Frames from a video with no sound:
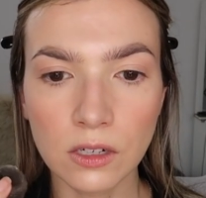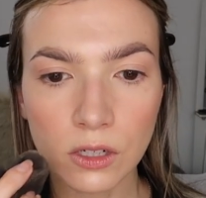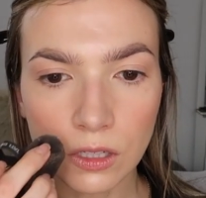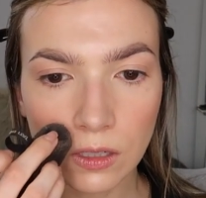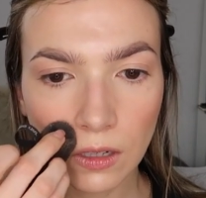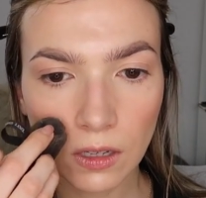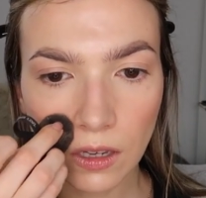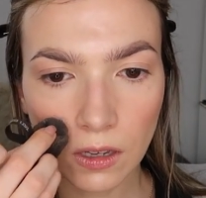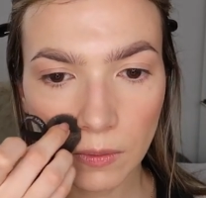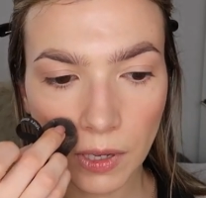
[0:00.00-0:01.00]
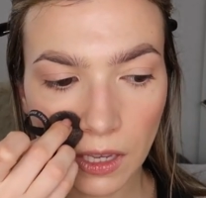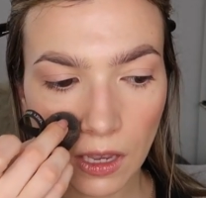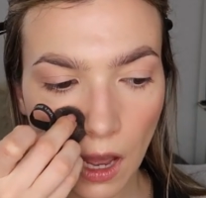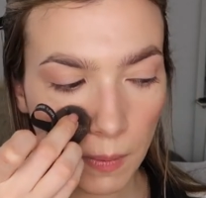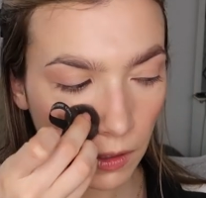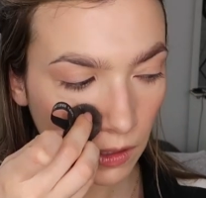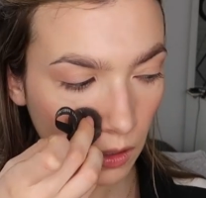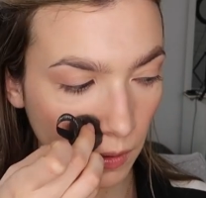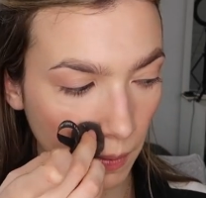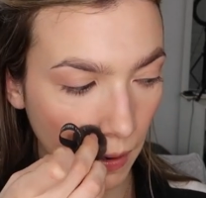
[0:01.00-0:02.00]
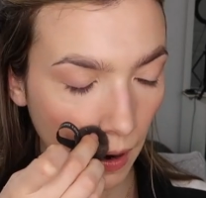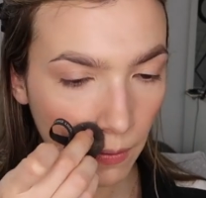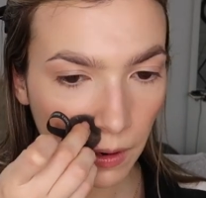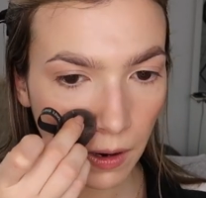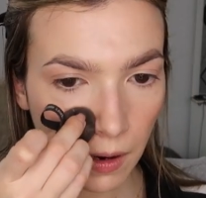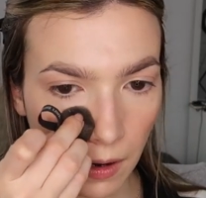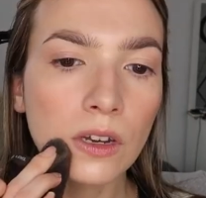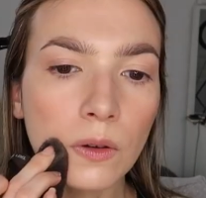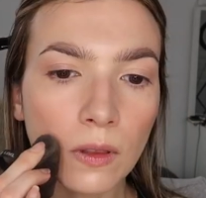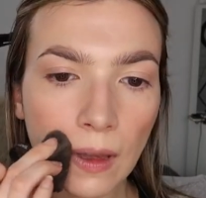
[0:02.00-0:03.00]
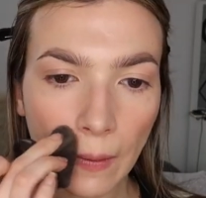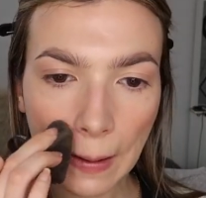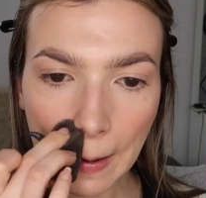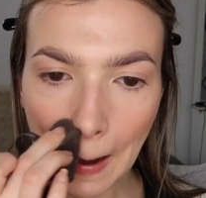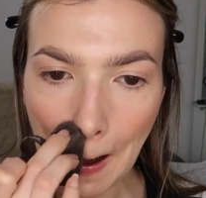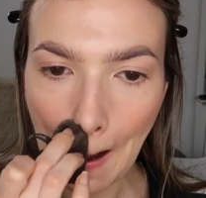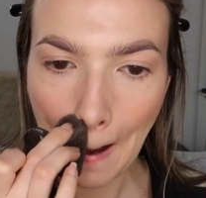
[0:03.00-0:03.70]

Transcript: Just picking up a little bit of powder, doing that right here.